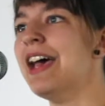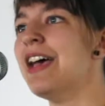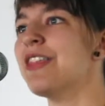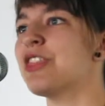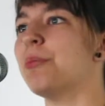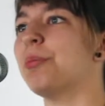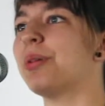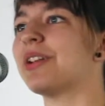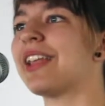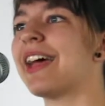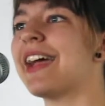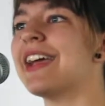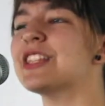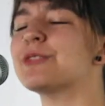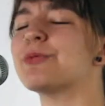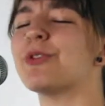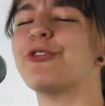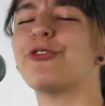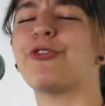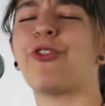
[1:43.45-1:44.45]
The blades
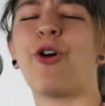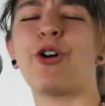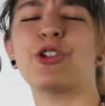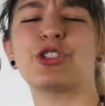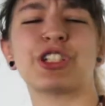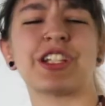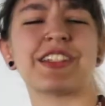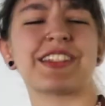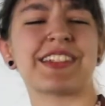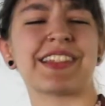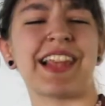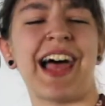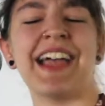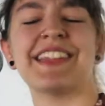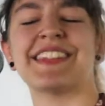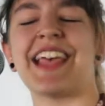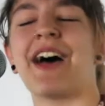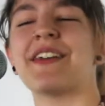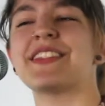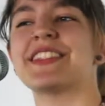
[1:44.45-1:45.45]
were forged to
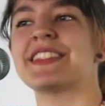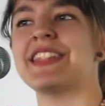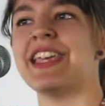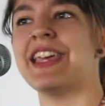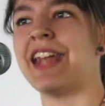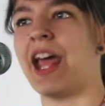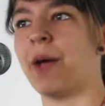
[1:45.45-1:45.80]
slice our skin,